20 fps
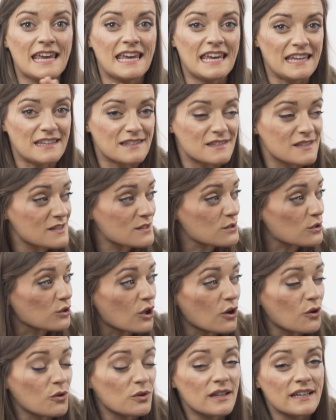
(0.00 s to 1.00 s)
It's
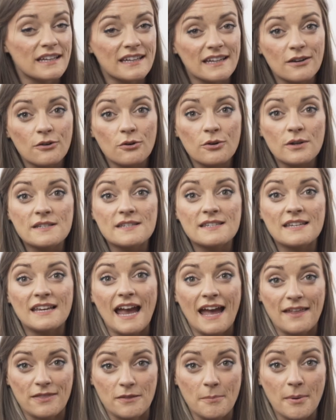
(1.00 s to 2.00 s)
slowly increasing
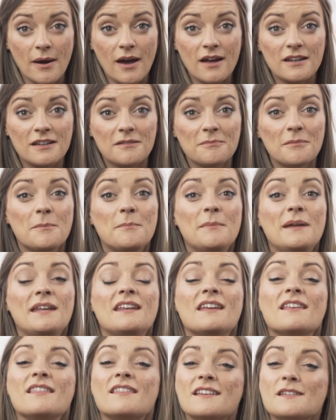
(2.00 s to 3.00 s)
at the bottom,
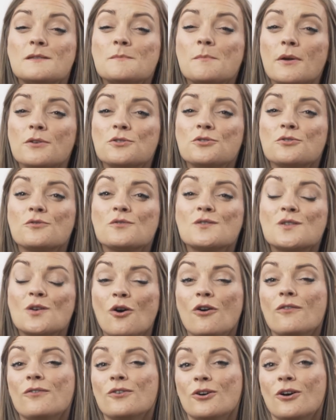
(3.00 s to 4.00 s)
meaning this budgeter's
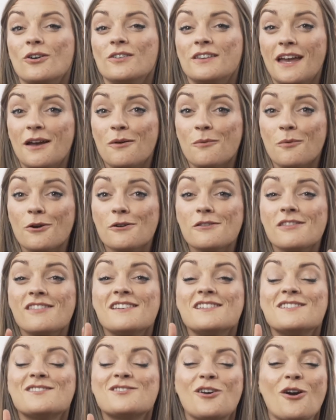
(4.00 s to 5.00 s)
overall net worth
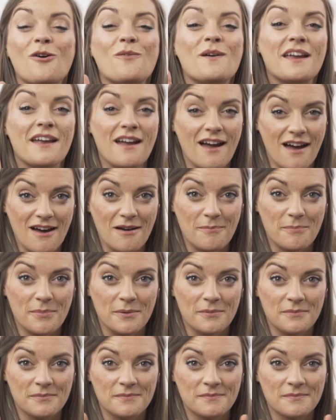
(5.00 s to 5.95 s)
is going up.